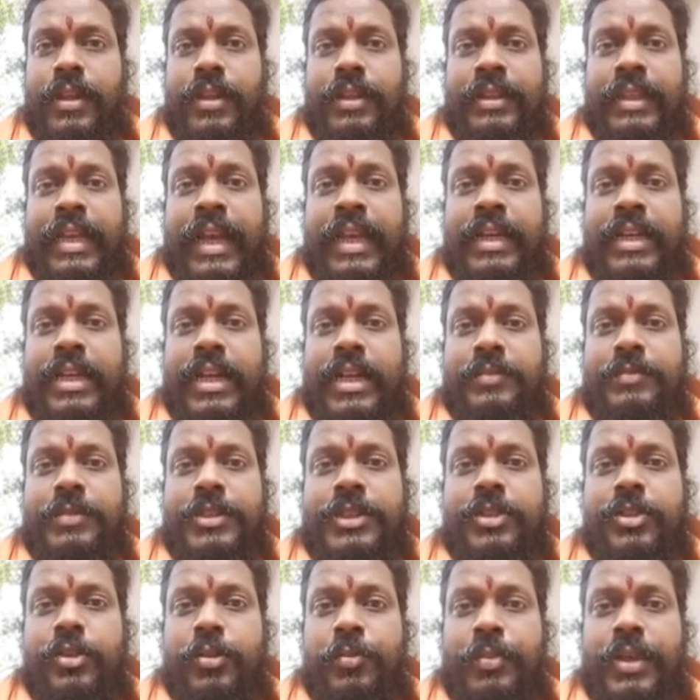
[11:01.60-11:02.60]
Then
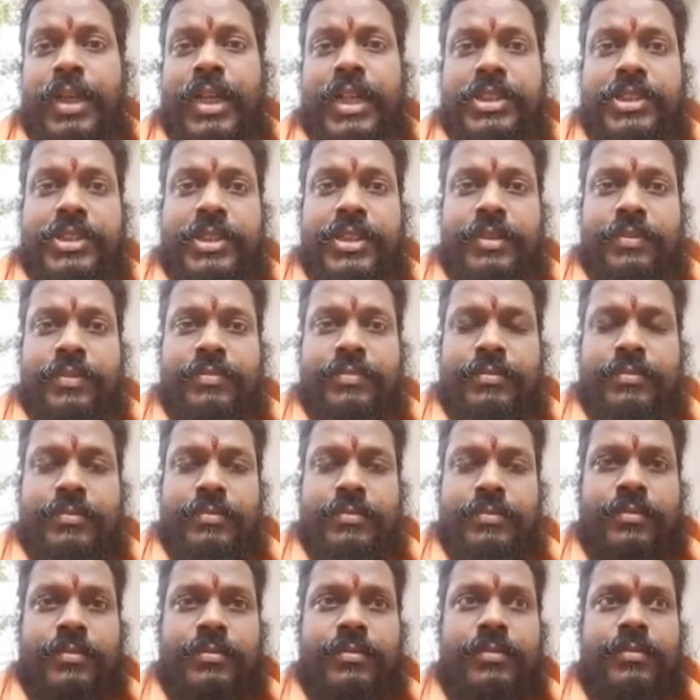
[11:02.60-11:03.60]
comes Kumbharashi.
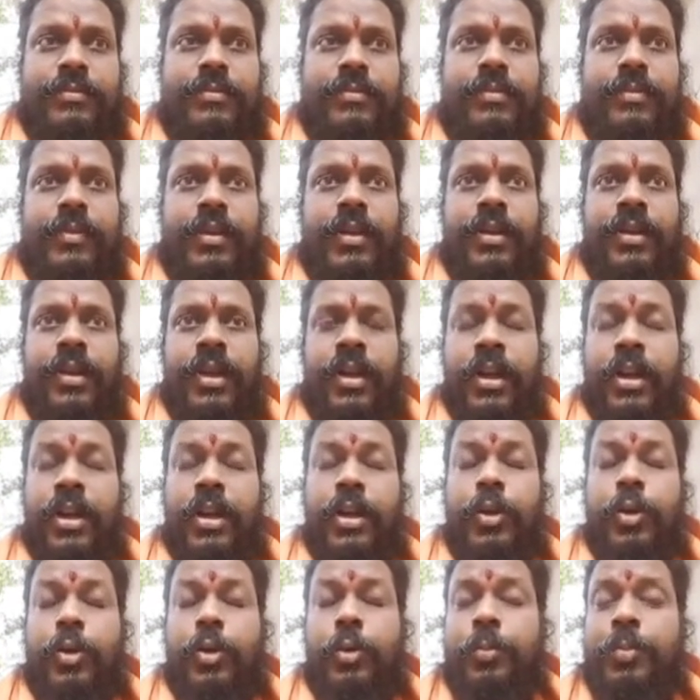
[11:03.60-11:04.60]

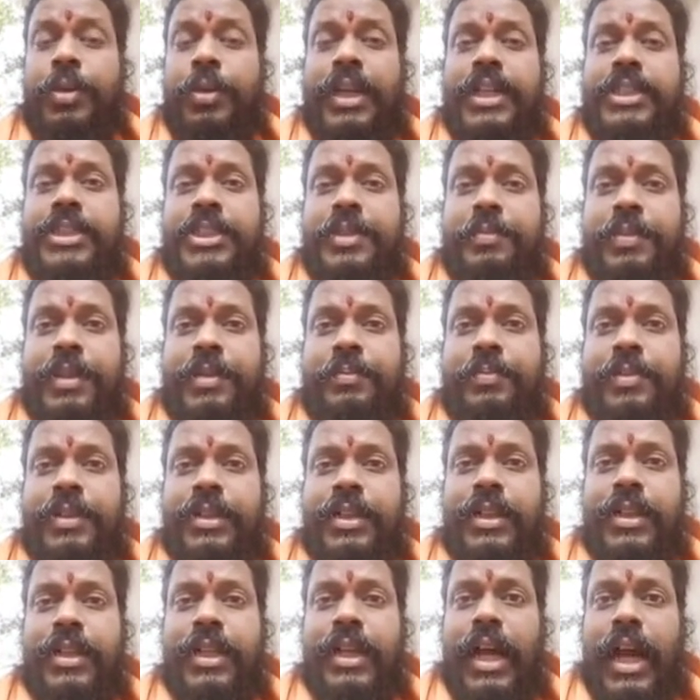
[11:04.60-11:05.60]
Kumbharashi
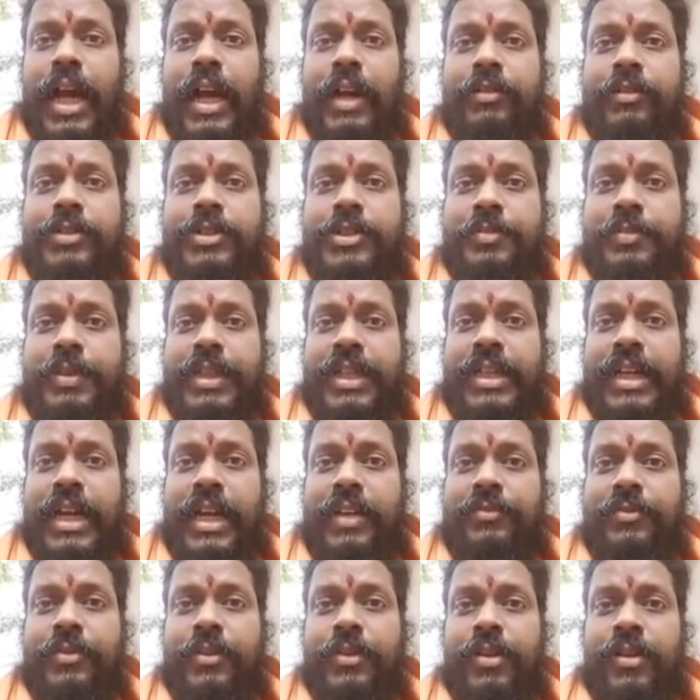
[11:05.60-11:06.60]
people have to be
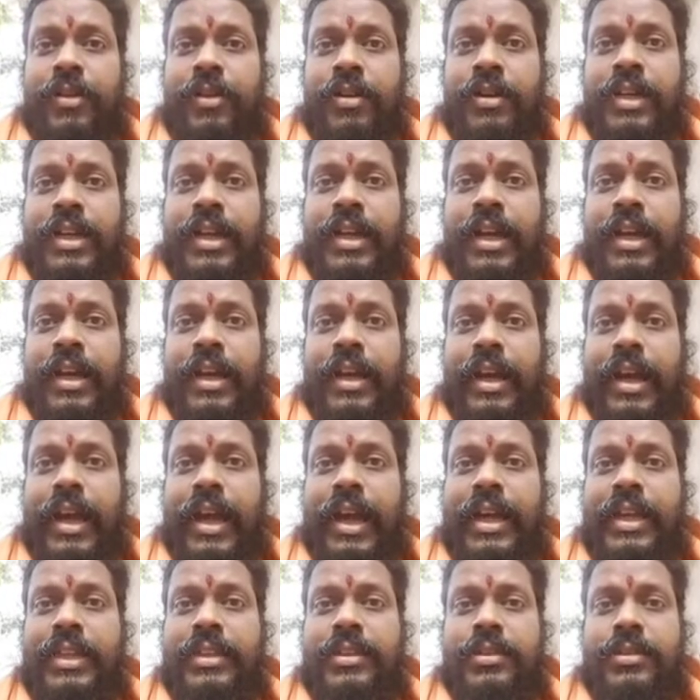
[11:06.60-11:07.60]
careful on
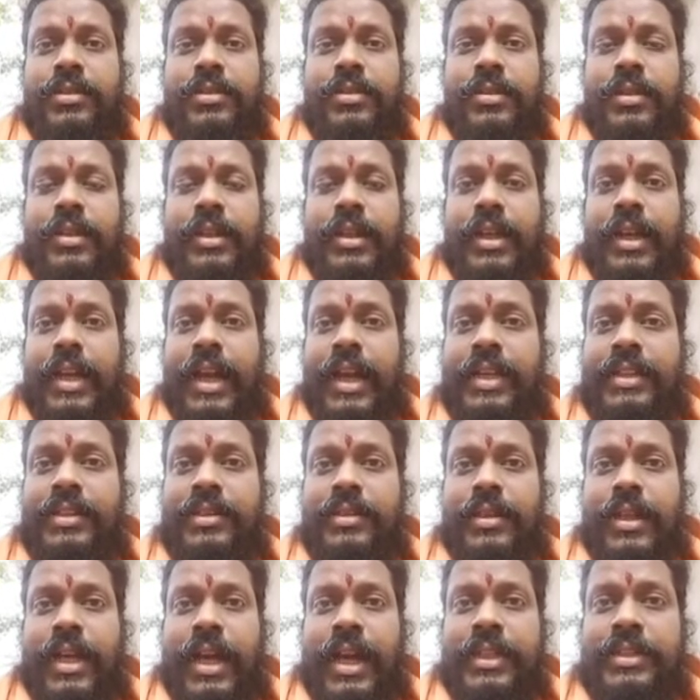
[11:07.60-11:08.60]
8th,
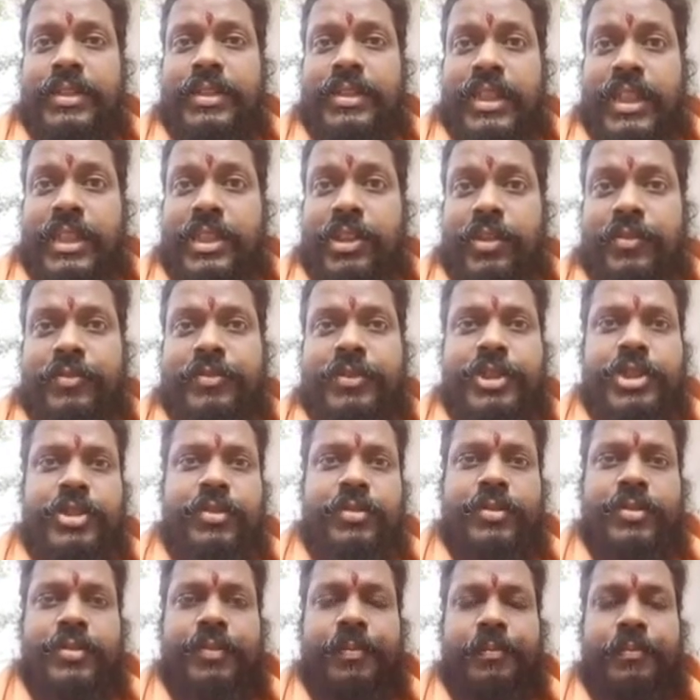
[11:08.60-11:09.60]
9th, and 10th of
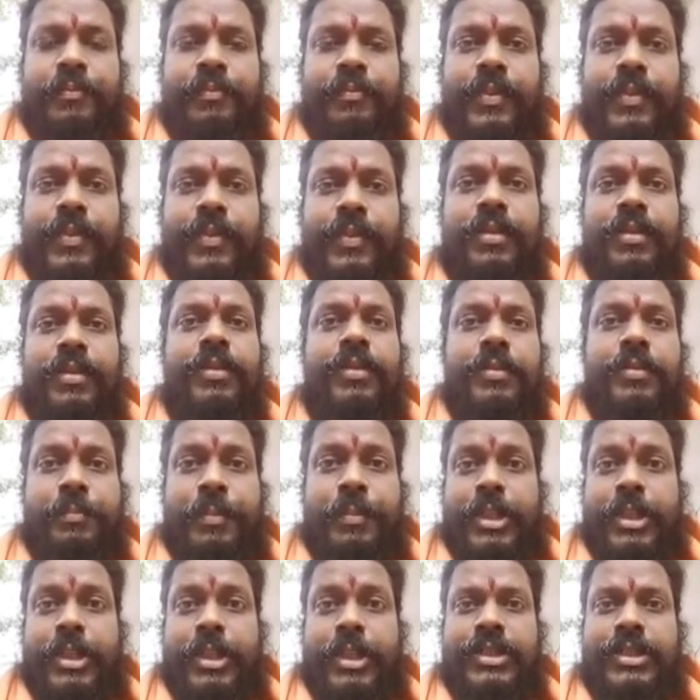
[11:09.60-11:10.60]
June
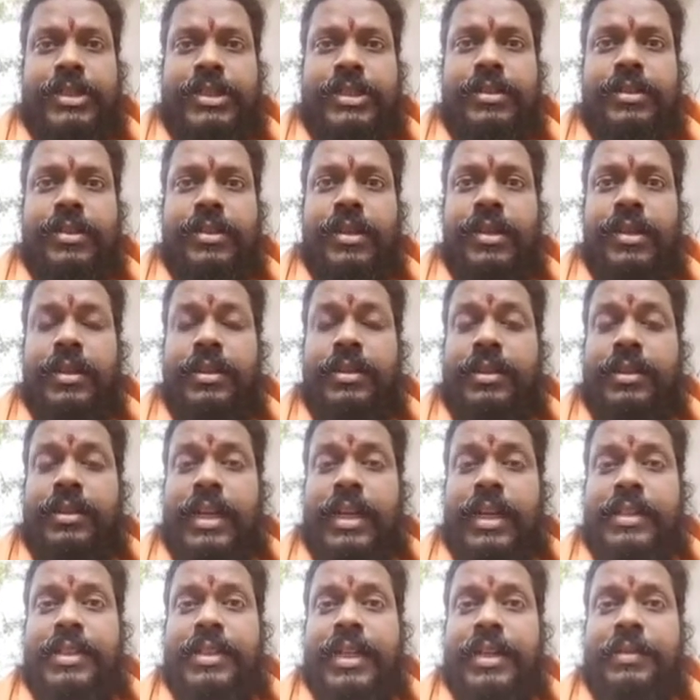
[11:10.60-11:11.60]
because
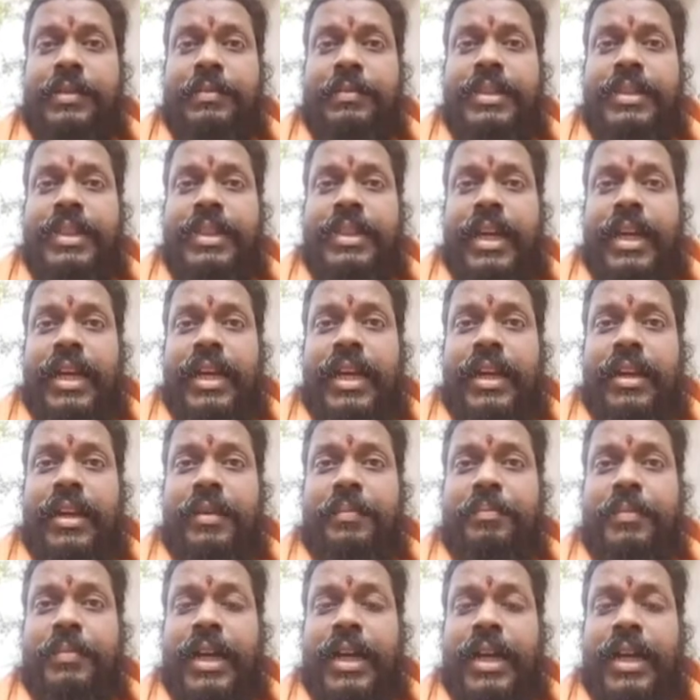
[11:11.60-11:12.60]
that time
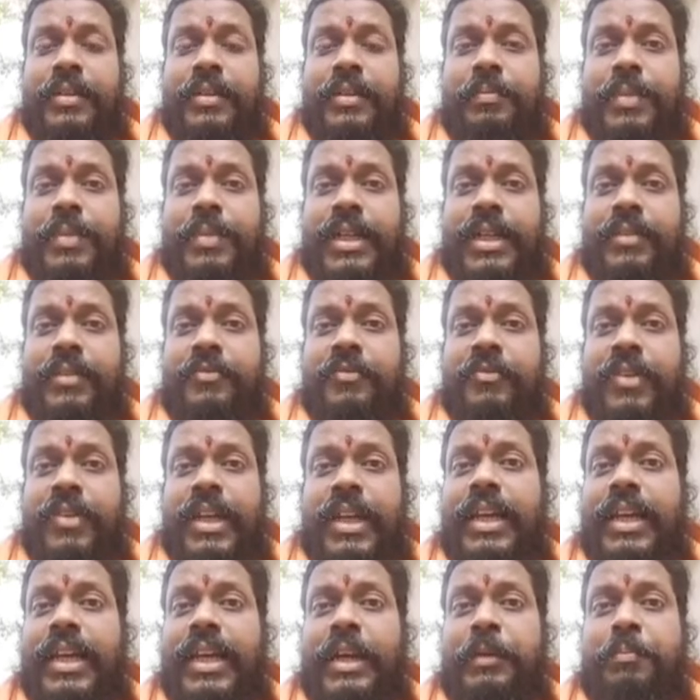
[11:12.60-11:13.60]
they might become
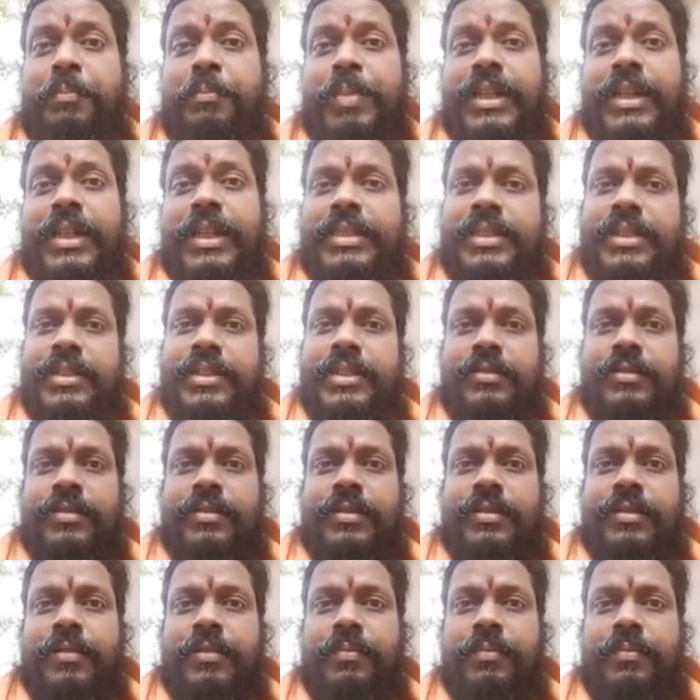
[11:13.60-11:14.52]
very impulsive.